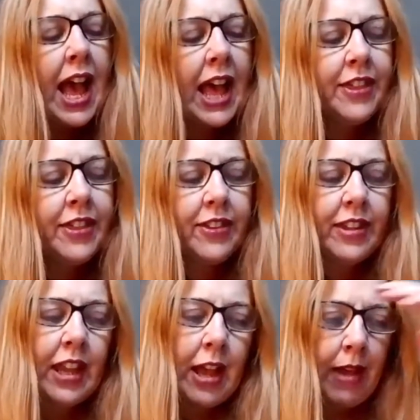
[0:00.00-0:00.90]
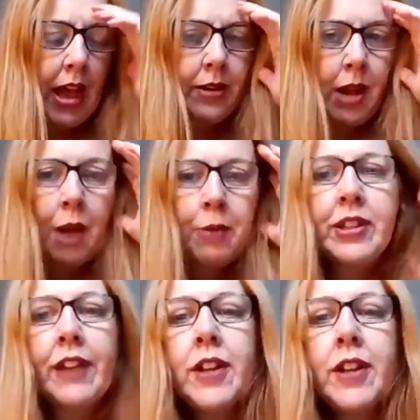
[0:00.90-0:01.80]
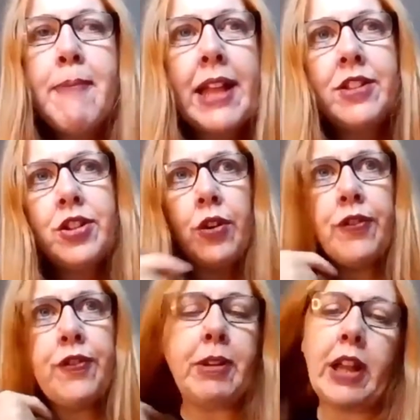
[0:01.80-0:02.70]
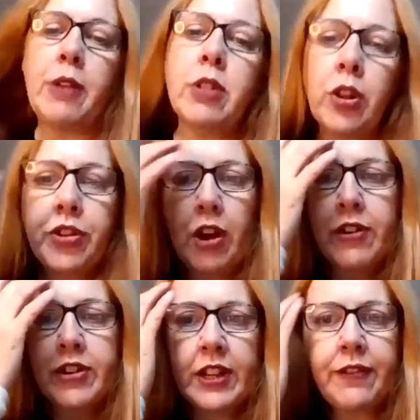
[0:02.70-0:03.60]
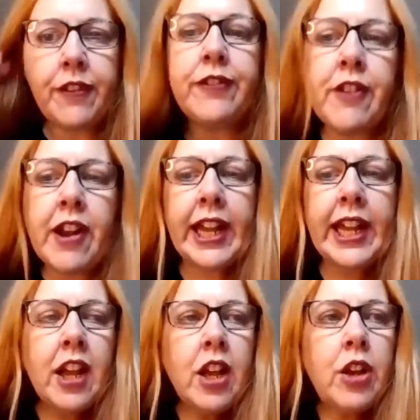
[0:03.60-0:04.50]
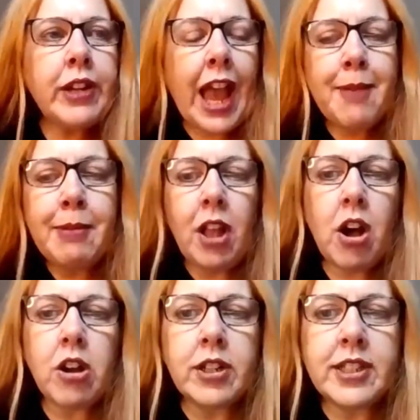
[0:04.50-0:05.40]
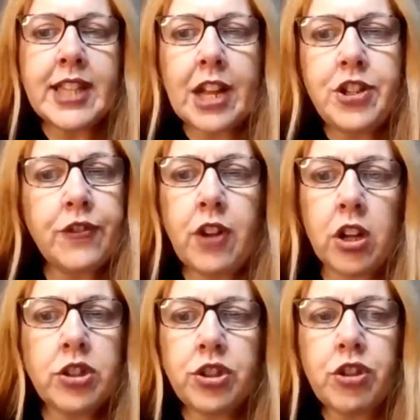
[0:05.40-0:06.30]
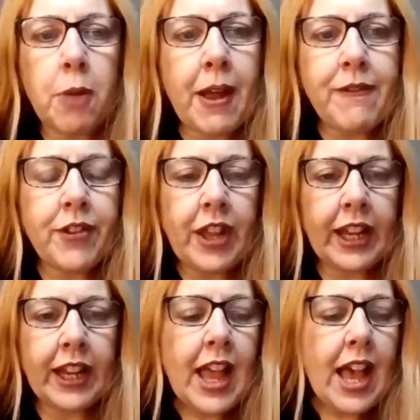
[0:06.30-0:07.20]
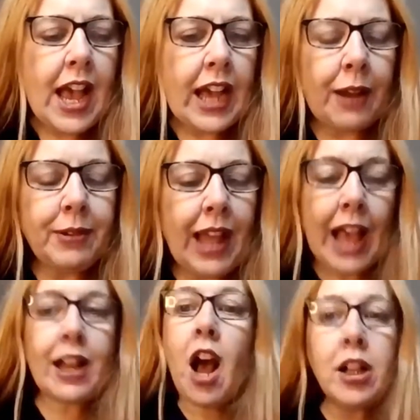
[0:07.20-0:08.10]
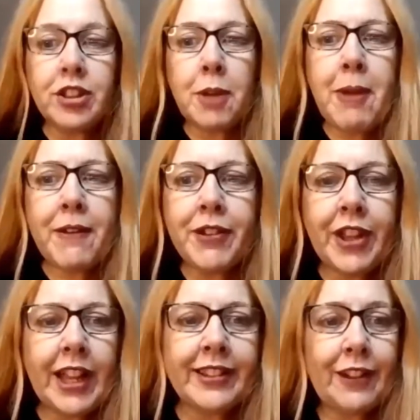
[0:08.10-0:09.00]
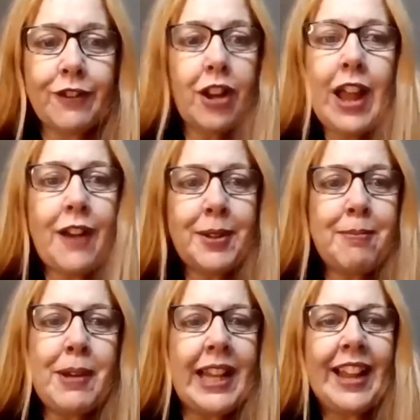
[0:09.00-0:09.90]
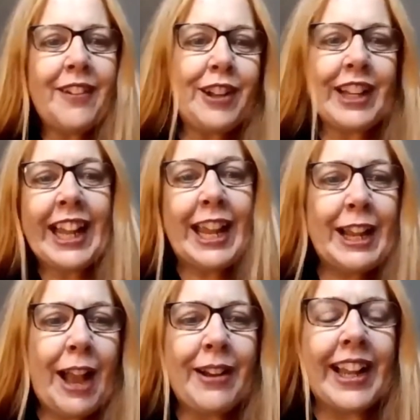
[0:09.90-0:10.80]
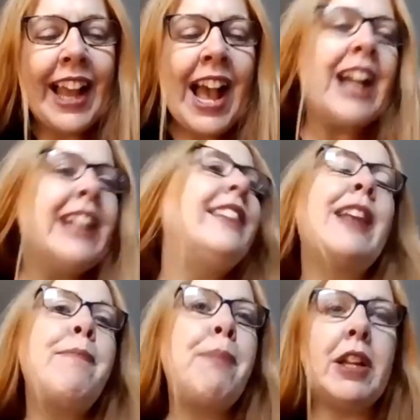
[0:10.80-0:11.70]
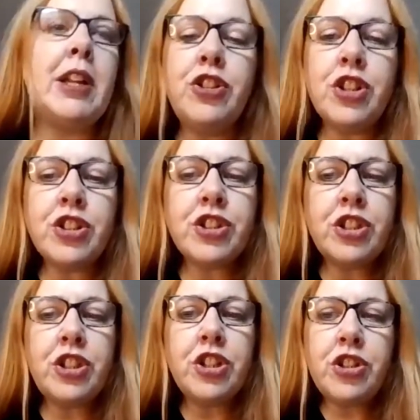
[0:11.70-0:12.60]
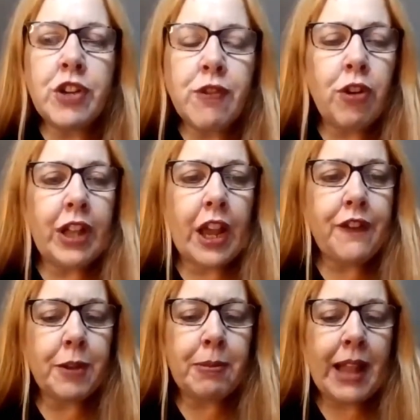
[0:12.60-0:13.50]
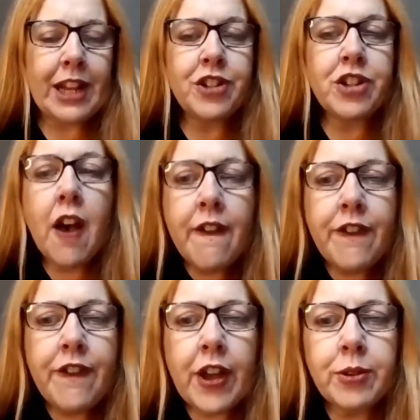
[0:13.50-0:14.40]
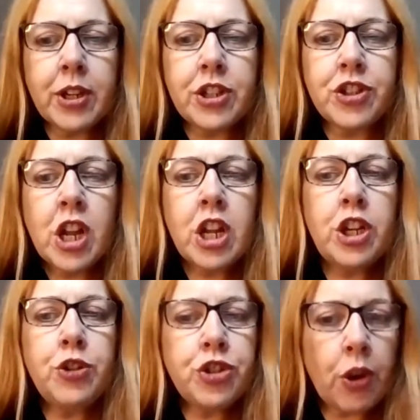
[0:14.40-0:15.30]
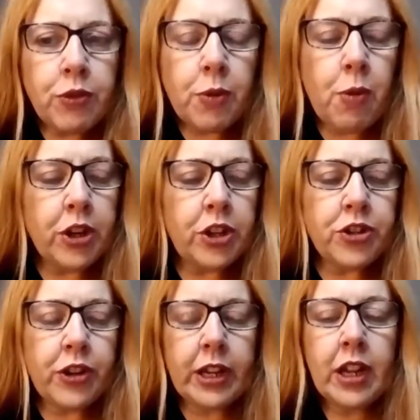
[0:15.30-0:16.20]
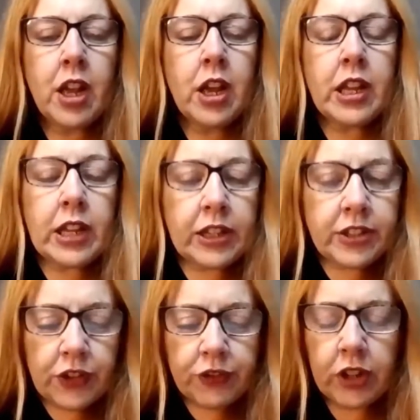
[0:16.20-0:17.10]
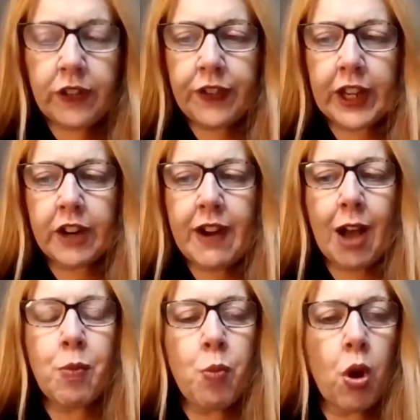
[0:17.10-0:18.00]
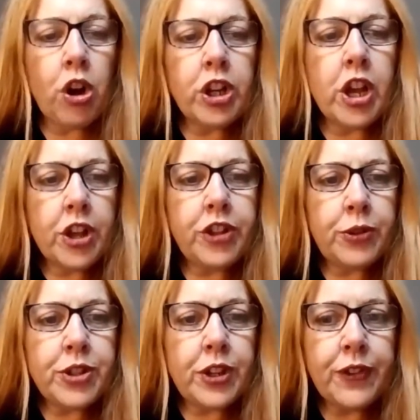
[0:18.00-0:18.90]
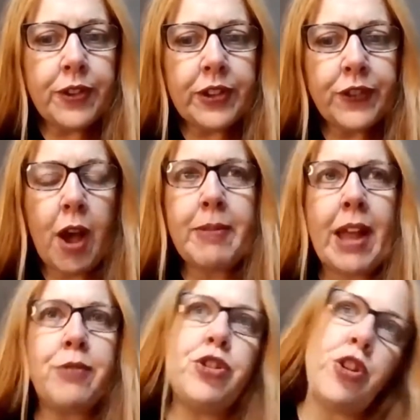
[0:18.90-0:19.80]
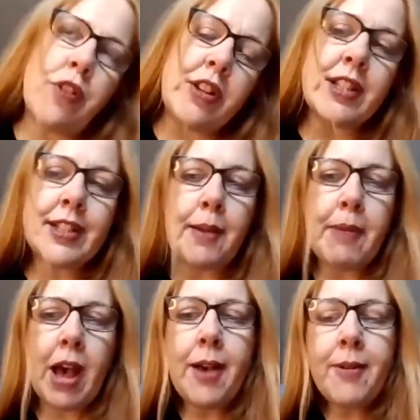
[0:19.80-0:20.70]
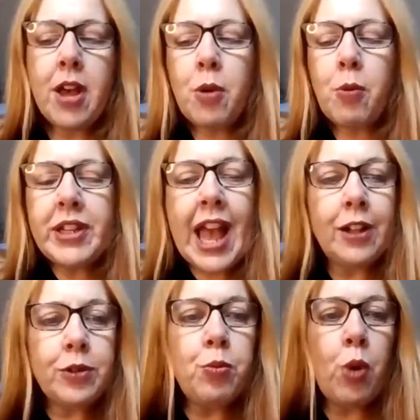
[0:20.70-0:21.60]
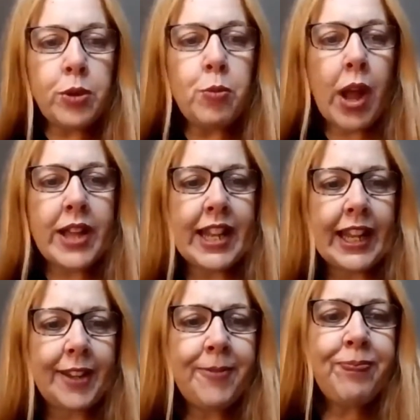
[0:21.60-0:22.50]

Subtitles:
And I was given a mentor from the local authority for free, who came along and says, you've got to stop everything. And I was like, I can't stop everything. I said, I've got to have some money. I'm going to keep going. And he said, but you're all over the place. You're unfocused. You don't know what you're doing. He said, you've got to figure out what on earth you do from this farm. Now, during the summer, we'd held one wedding.